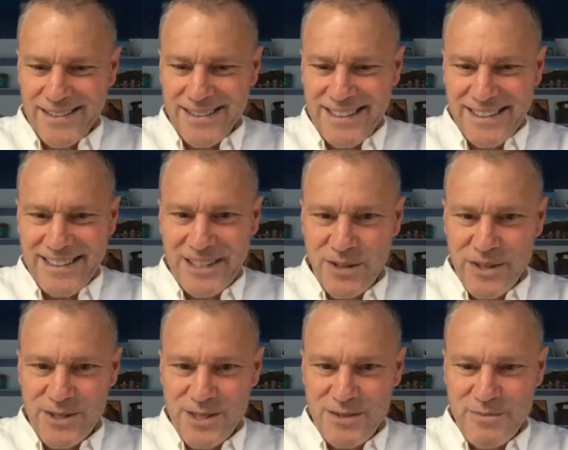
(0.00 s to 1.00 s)
you know,
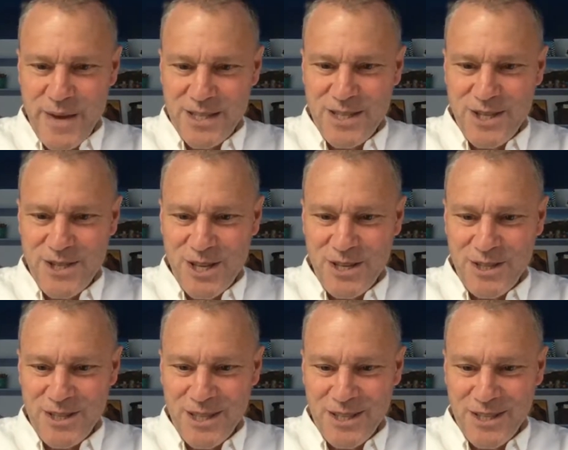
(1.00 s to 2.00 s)
there's this message and
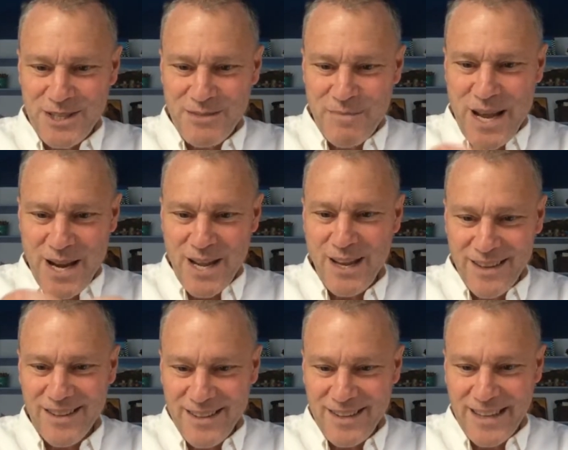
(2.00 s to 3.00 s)
its meaning
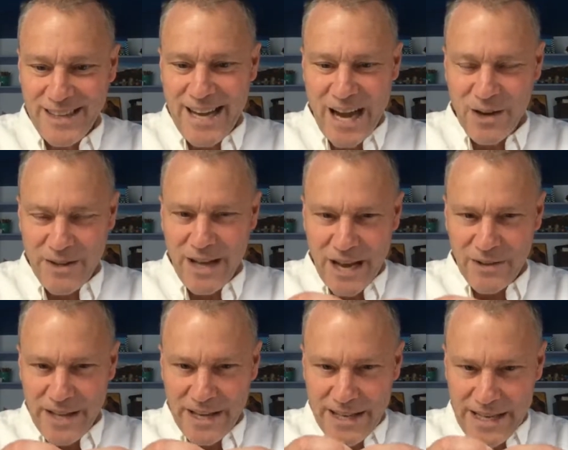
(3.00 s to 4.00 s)
and how
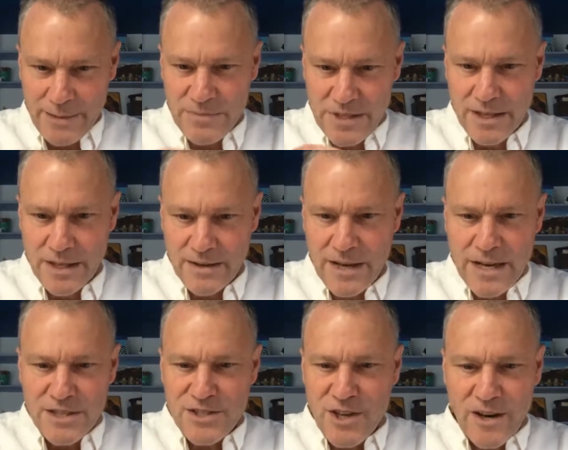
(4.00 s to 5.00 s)
they keep together.
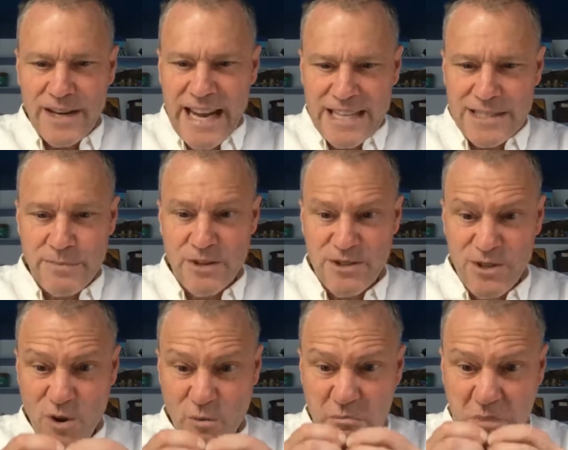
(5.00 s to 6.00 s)
Sarcasm, there's
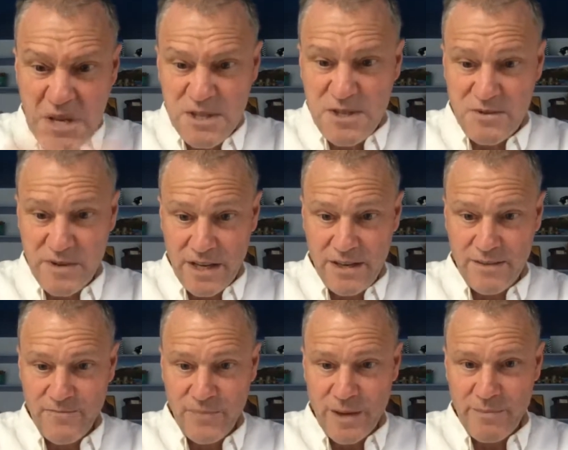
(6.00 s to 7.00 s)
no mystery
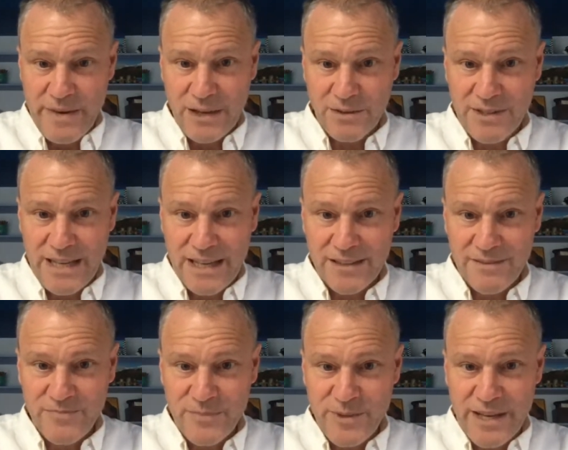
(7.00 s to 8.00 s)
about that,
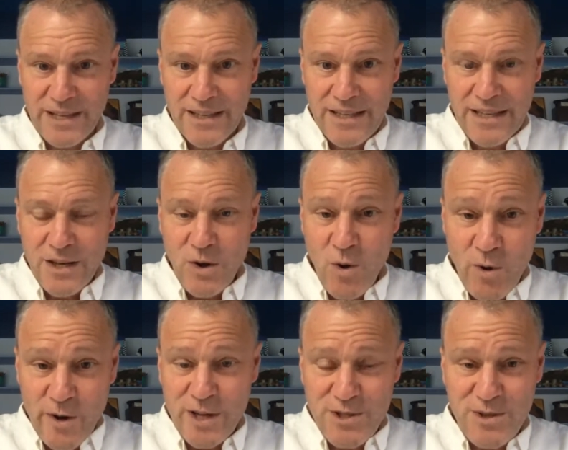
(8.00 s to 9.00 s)
right?
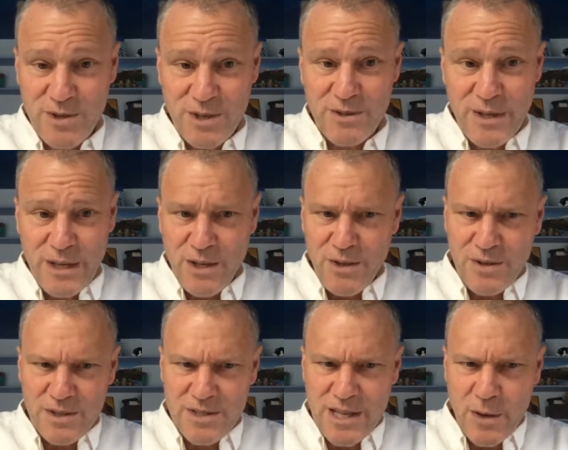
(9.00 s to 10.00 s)
Horace, you could
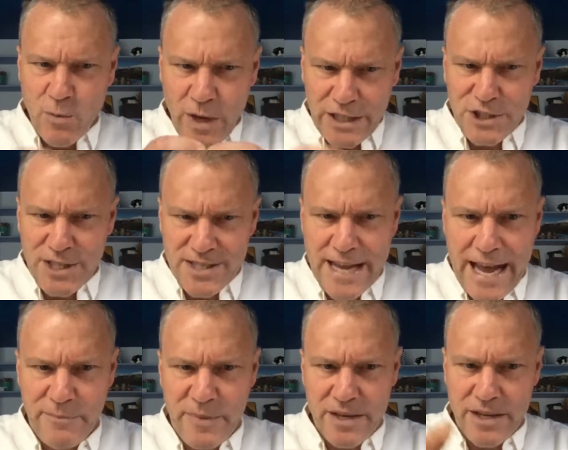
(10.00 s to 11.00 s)
say, what just
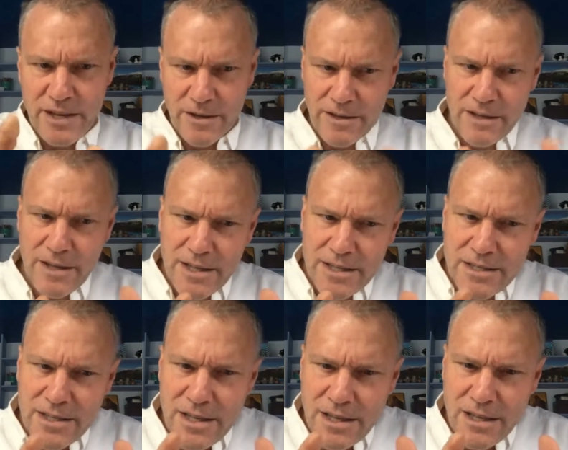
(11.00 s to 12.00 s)
happened here, and is
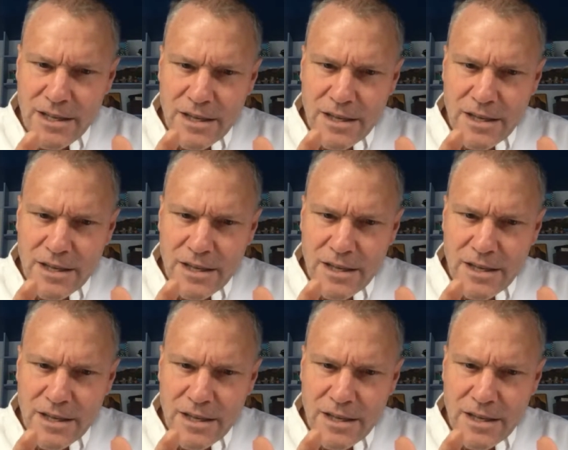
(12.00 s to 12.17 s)
he